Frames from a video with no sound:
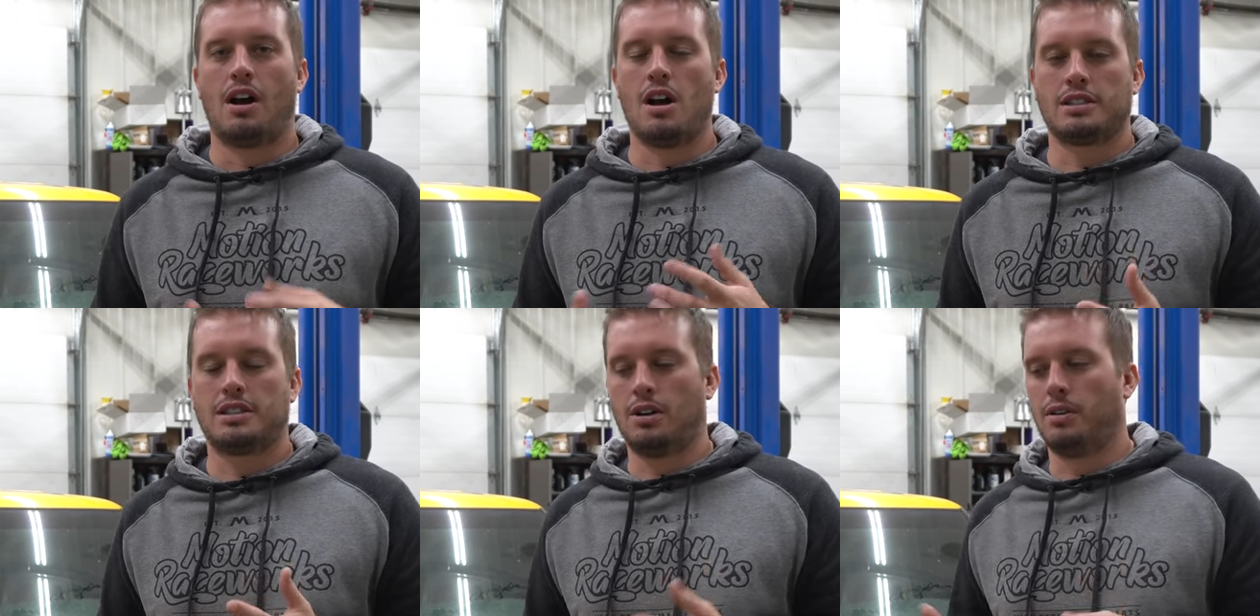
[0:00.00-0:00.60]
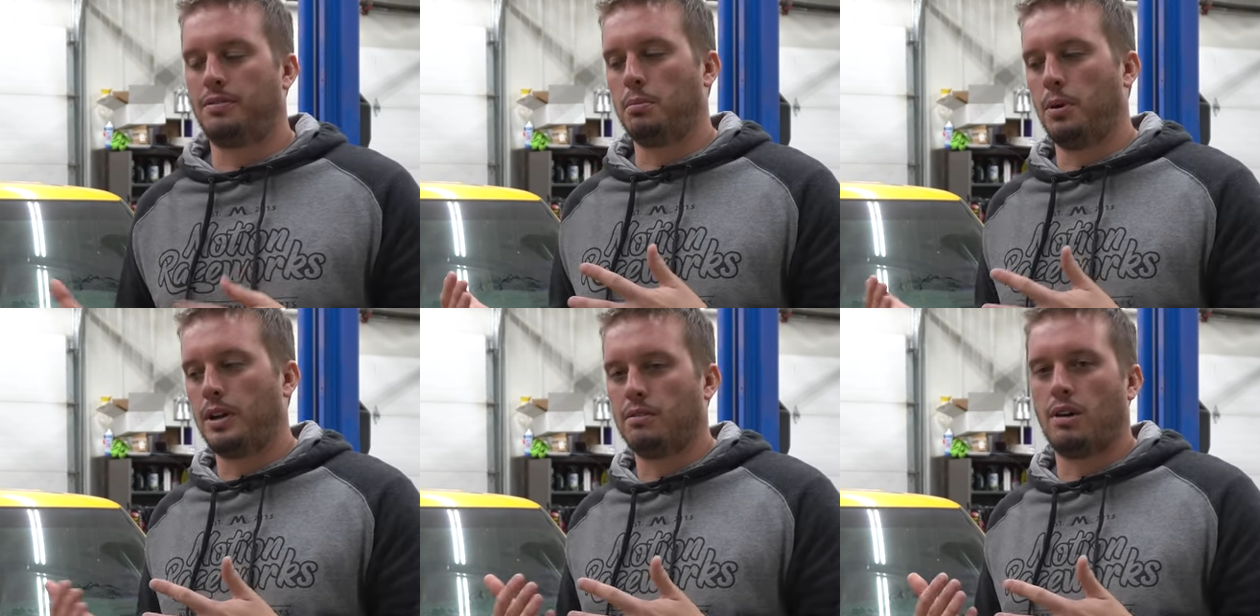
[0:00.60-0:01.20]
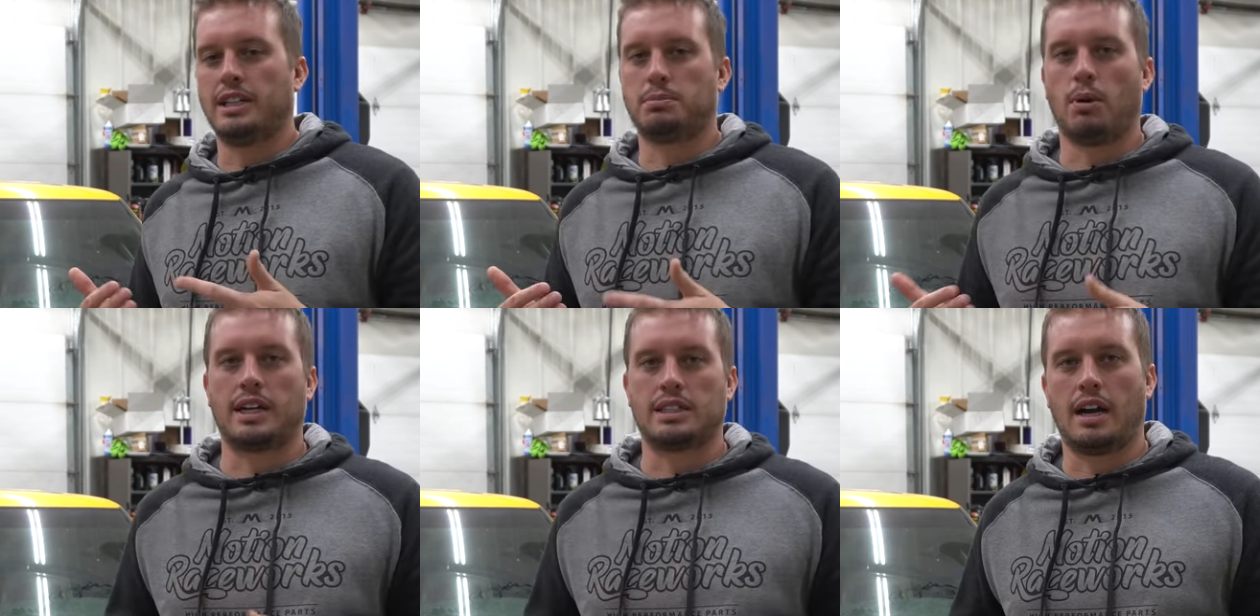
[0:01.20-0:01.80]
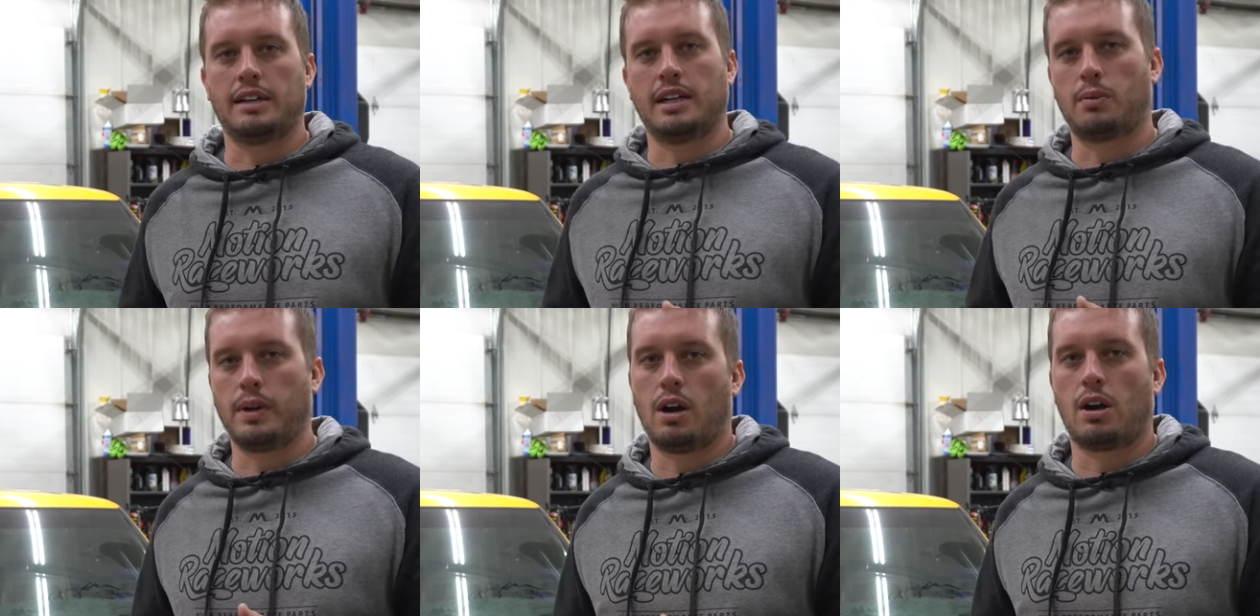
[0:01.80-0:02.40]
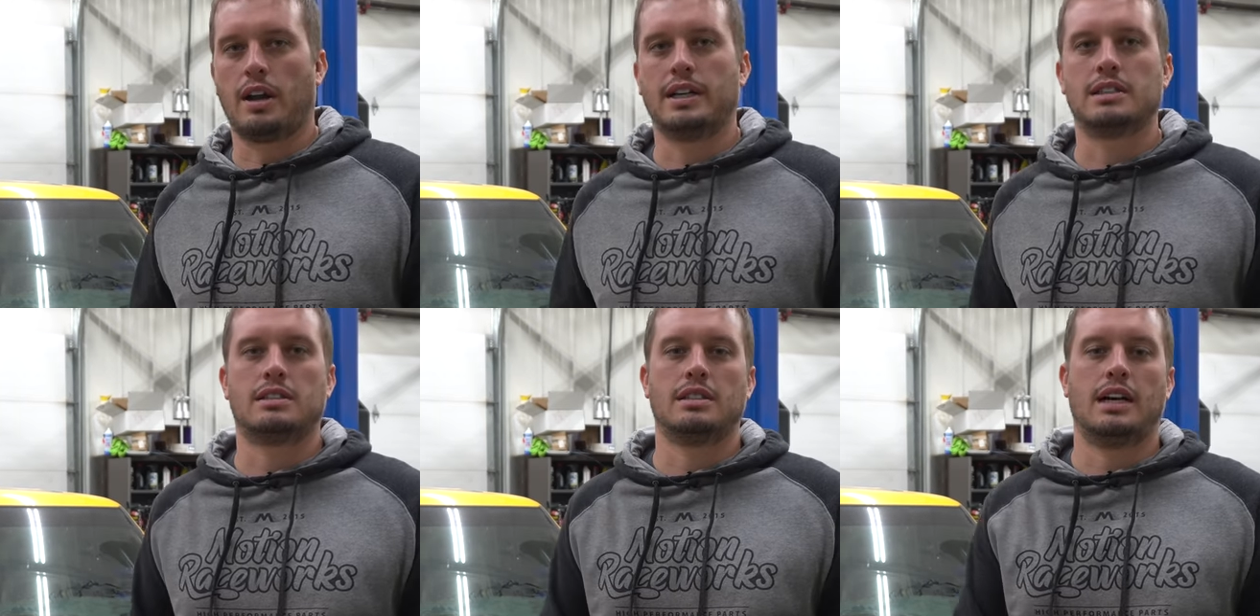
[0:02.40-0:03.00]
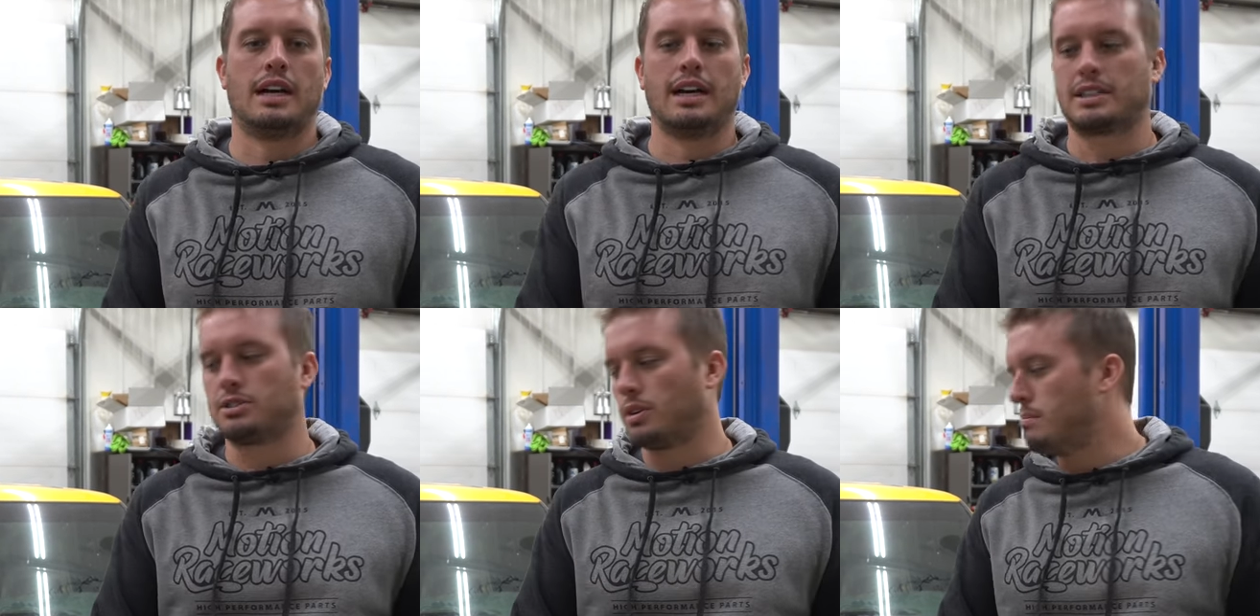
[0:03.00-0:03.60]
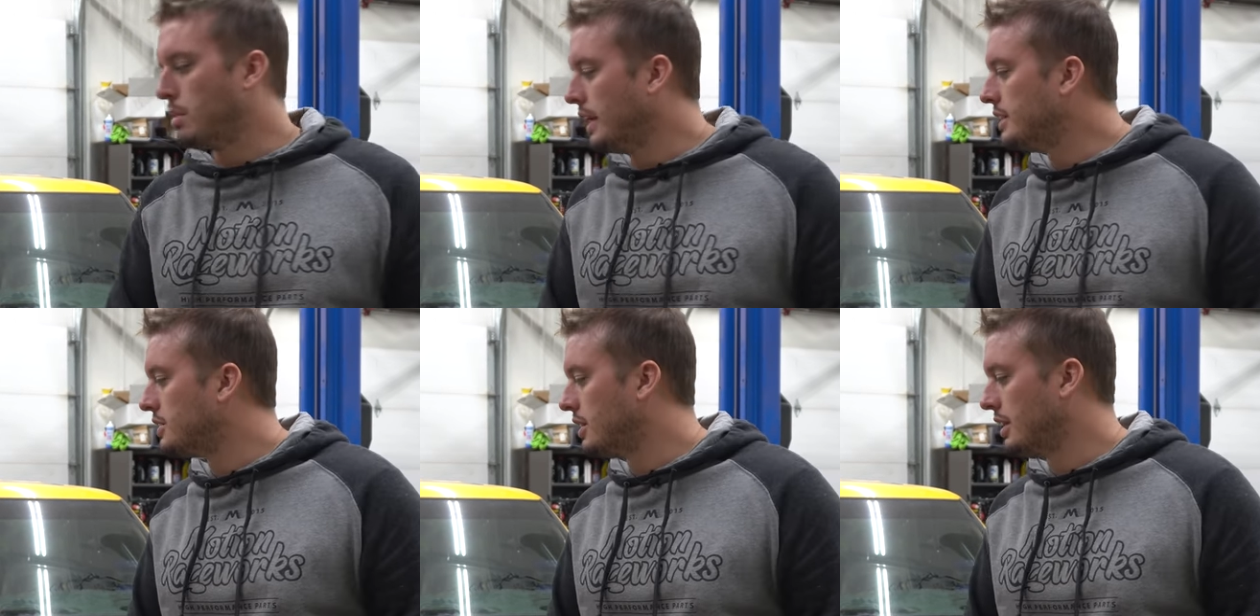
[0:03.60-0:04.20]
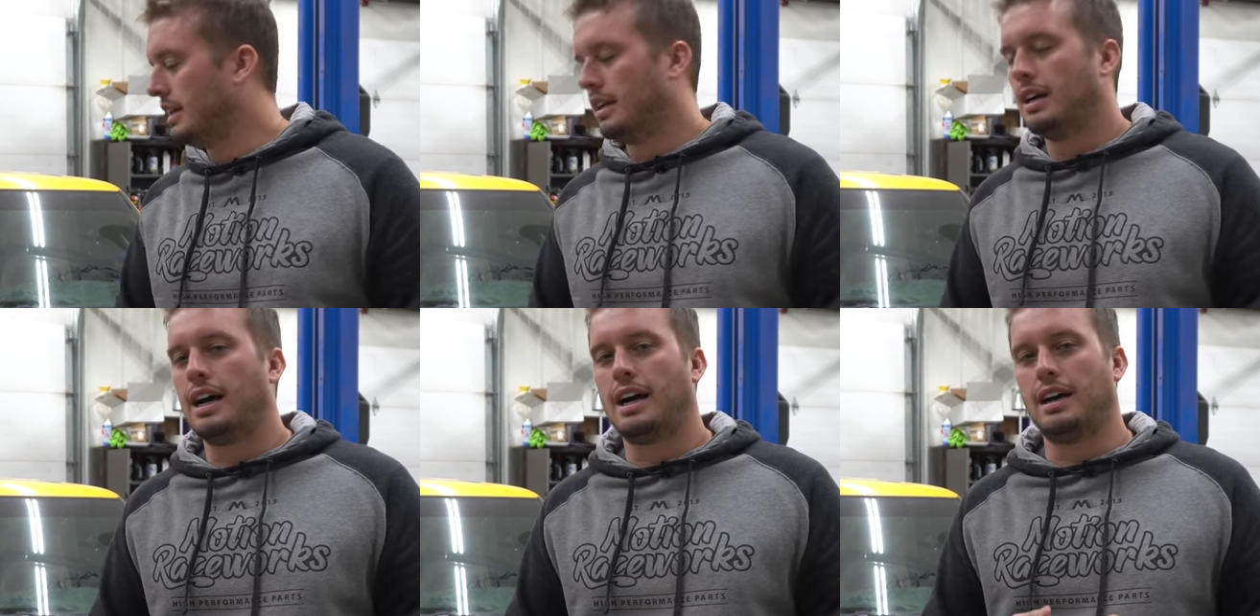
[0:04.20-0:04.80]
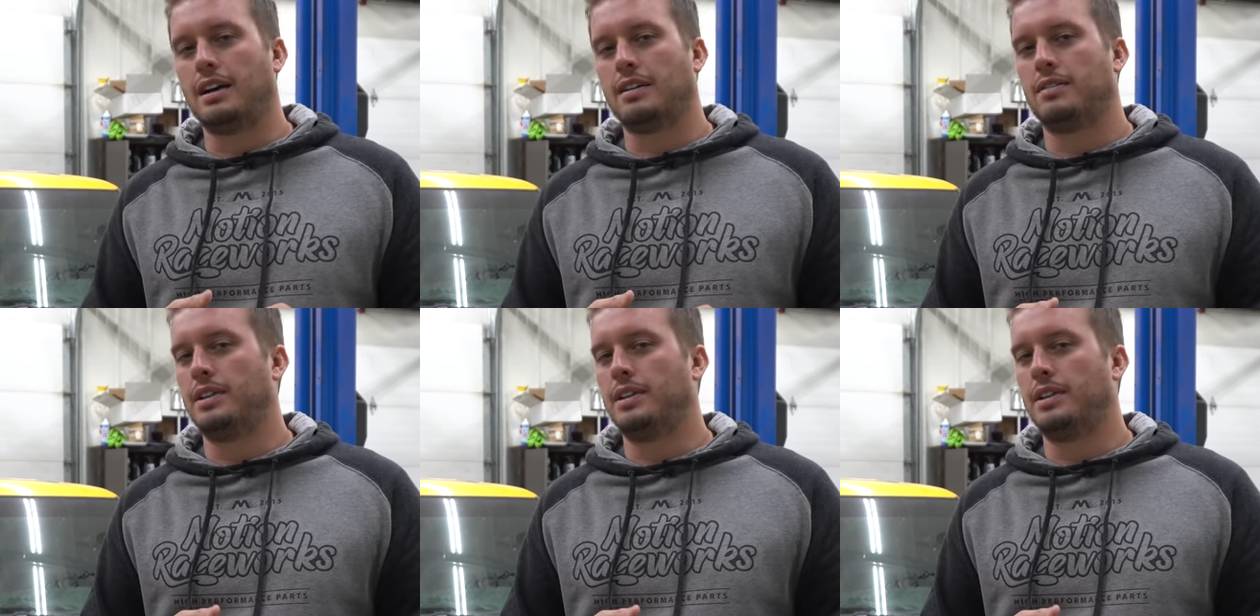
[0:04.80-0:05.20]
also, if you're putting race brakes on like we are on this uh, Xtreme Blazer uh,